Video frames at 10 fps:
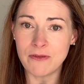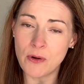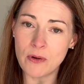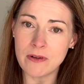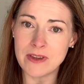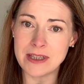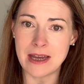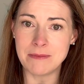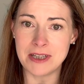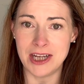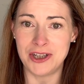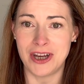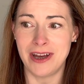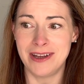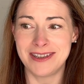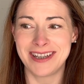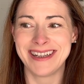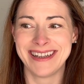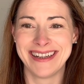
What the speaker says: 4 of the same t-shirt,